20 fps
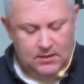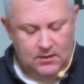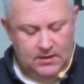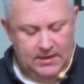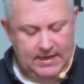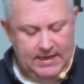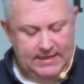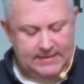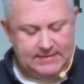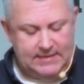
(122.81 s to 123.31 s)

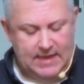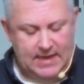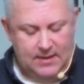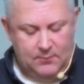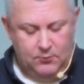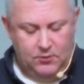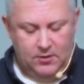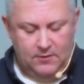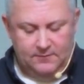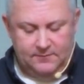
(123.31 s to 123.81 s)
anytime
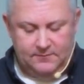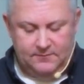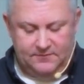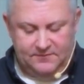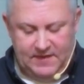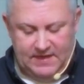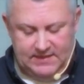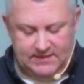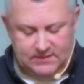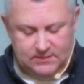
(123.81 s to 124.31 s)
we're
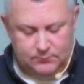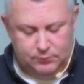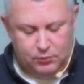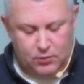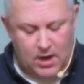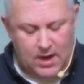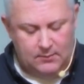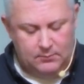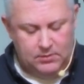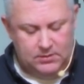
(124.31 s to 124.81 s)
facing
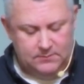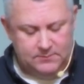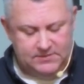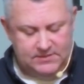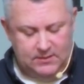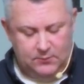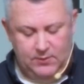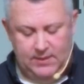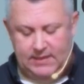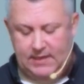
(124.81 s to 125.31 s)
problems
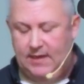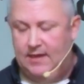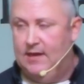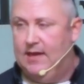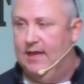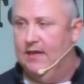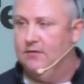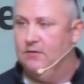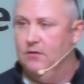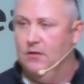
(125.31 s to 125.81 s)
that we can't
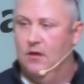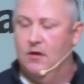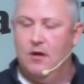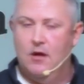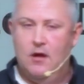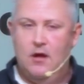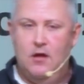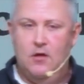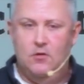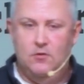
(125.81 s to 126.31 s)
handle on our
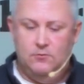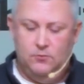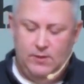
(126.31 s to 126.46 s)
own,